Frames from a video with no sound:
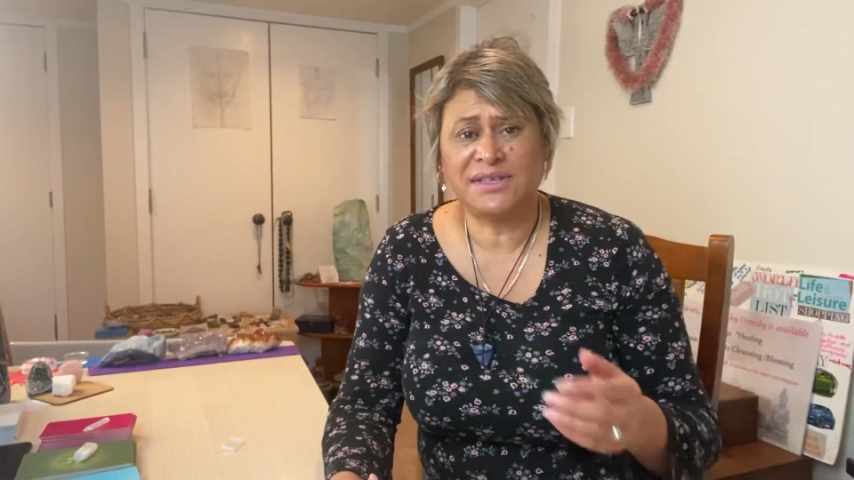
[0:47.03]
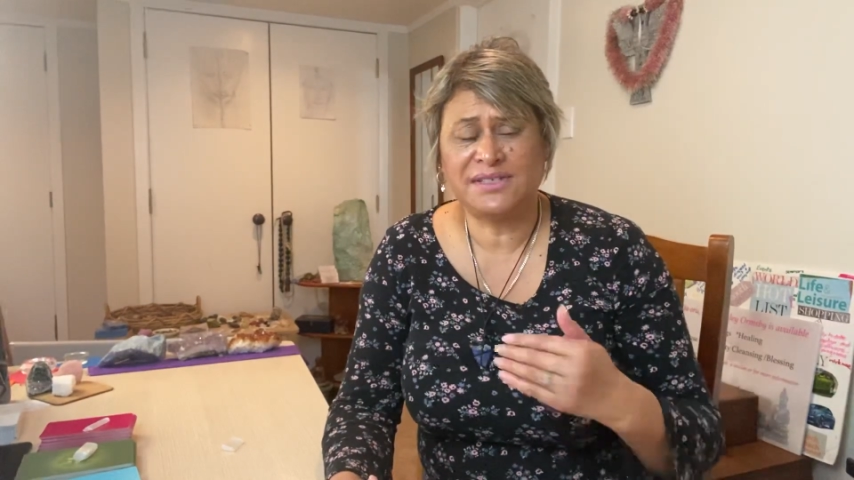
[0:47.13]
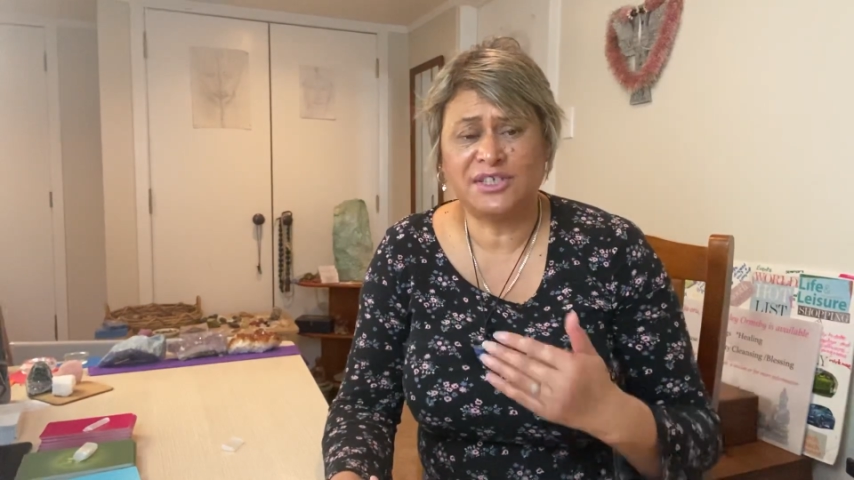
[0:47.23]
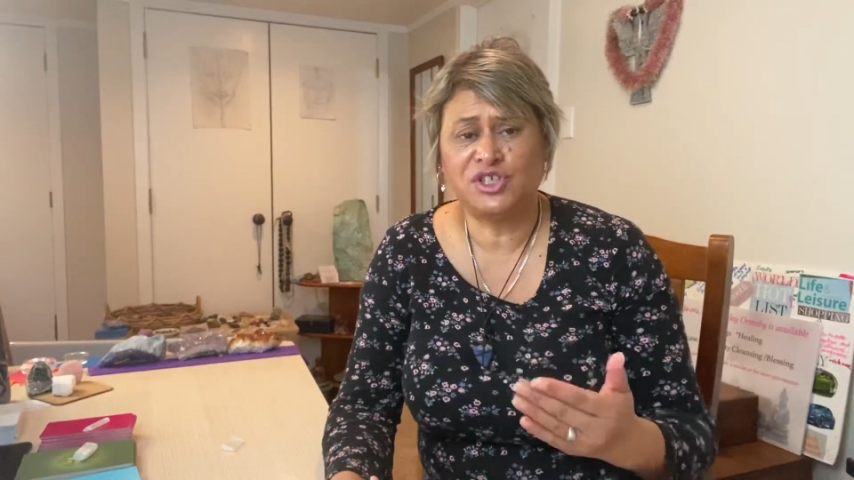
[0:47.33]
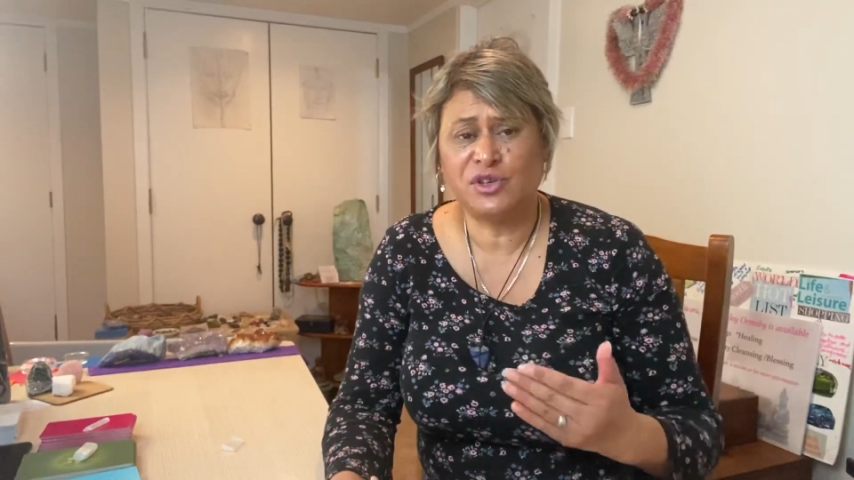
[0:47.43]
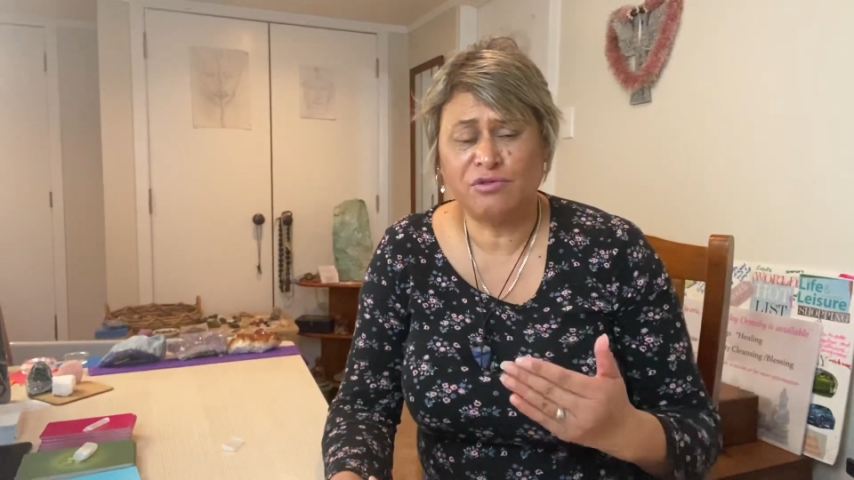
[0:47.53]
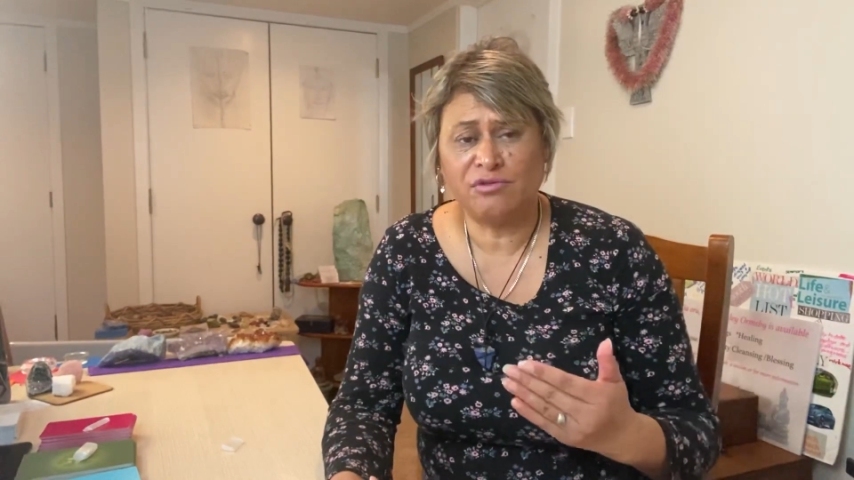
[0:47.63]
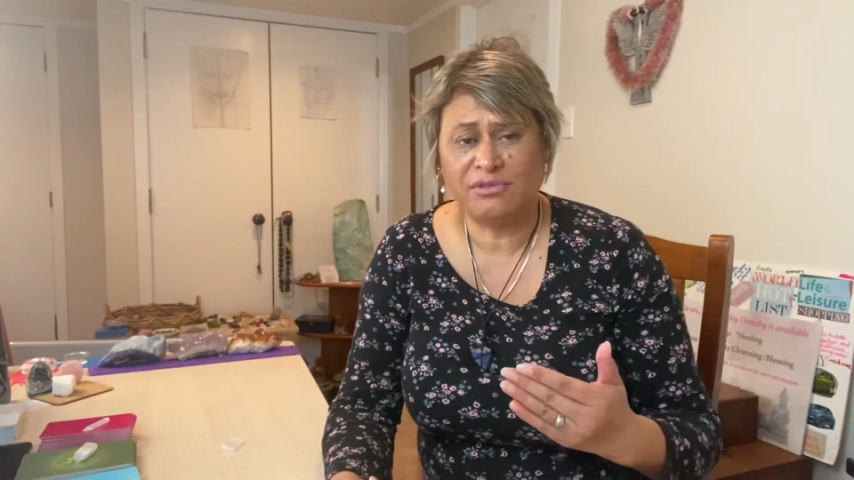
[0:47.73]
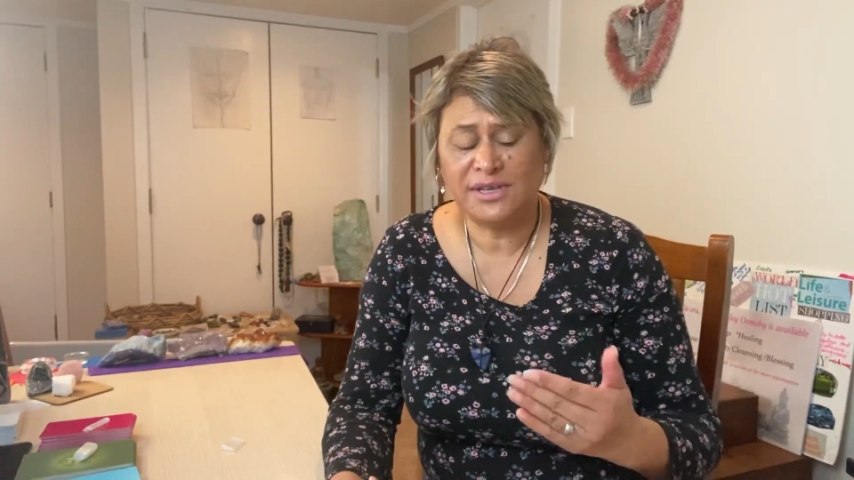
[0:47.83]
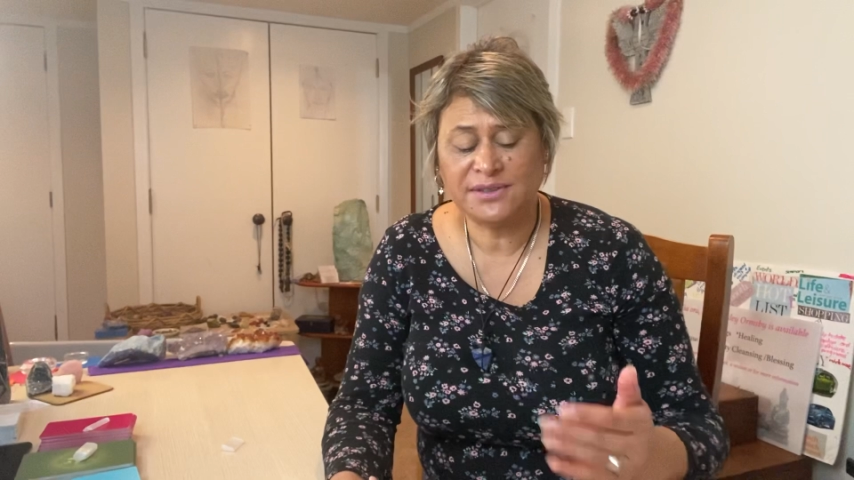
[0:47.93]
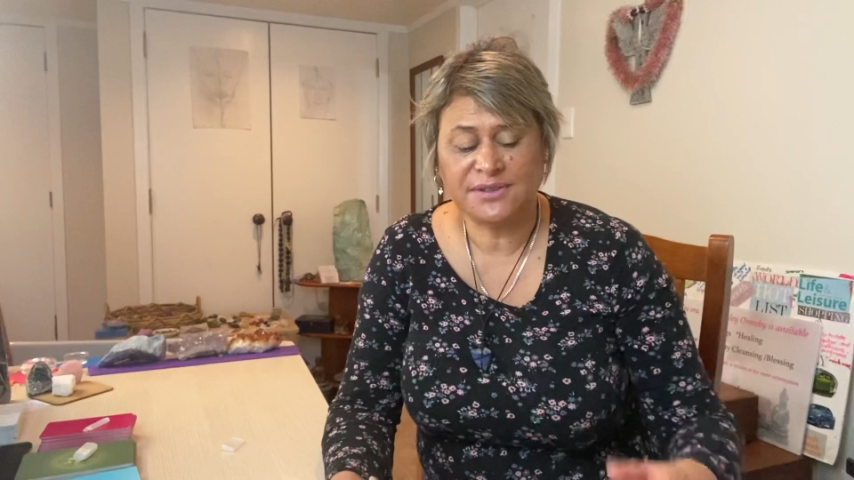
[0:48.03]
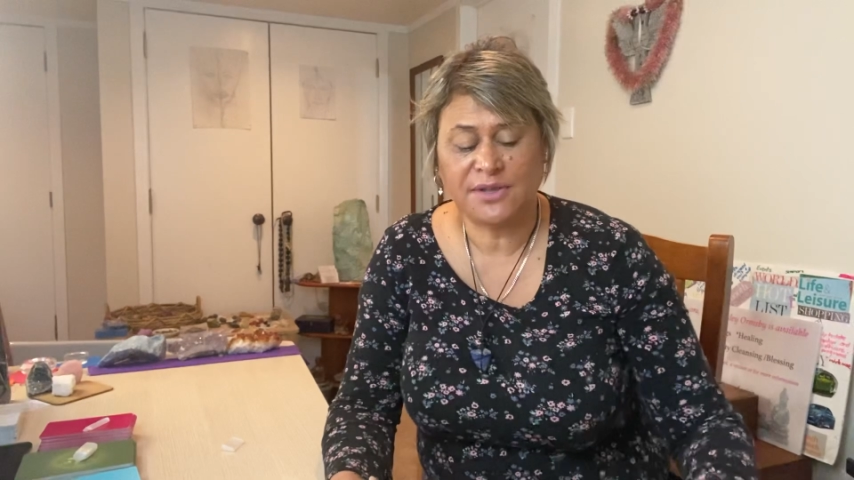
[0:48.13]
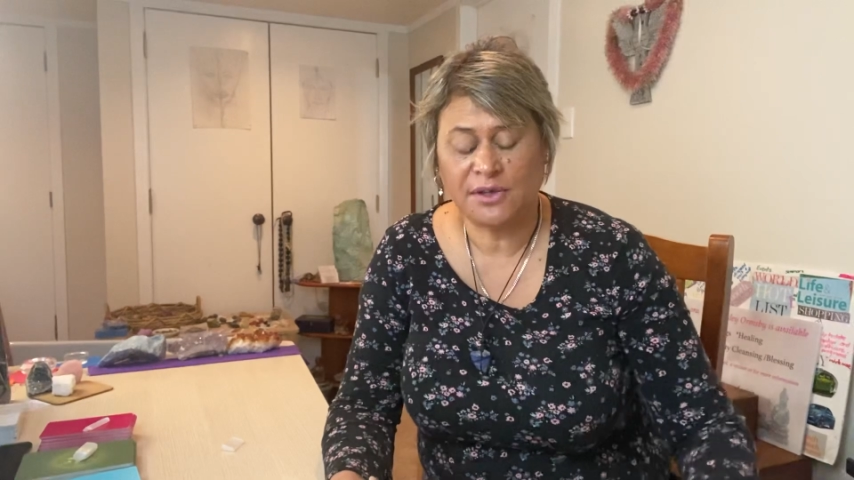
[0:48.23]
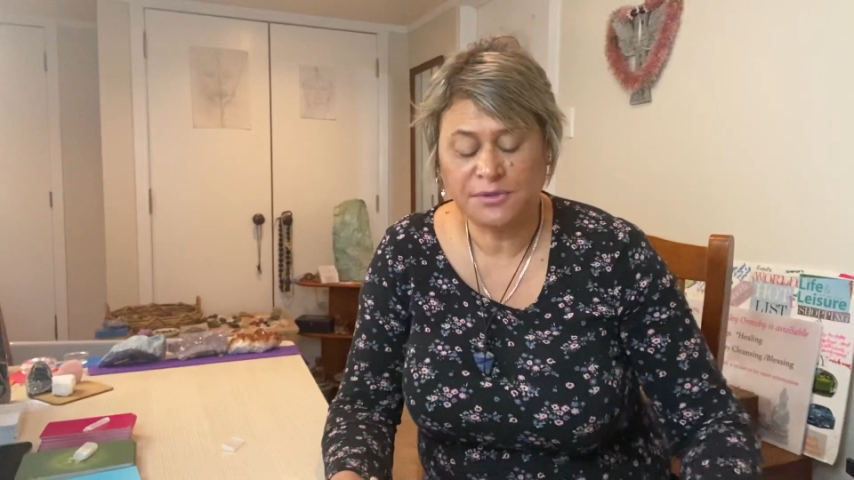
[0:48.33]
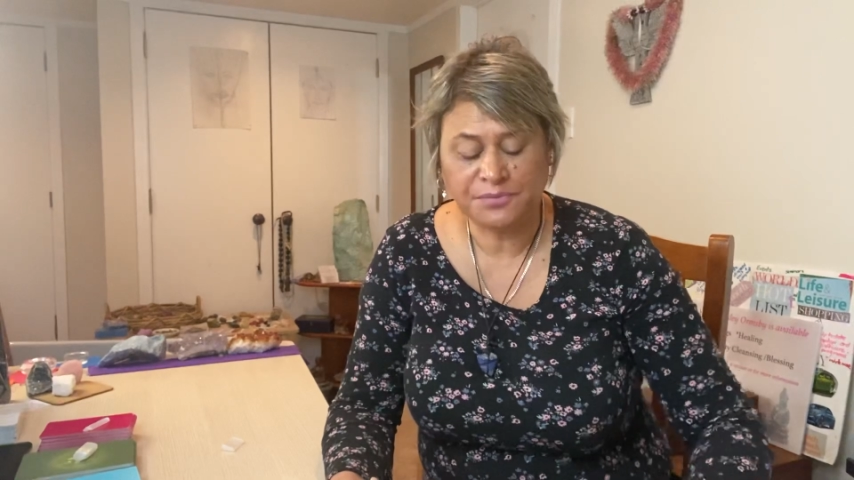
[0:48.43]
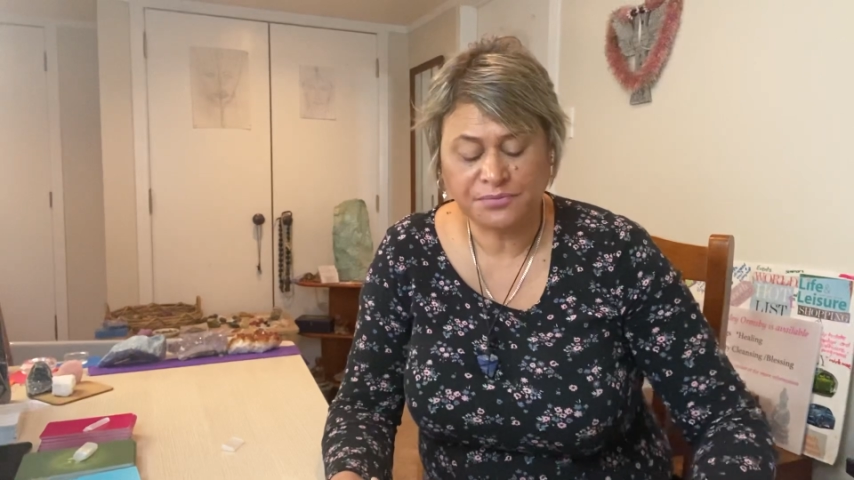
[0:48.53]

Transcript: these are general reads, so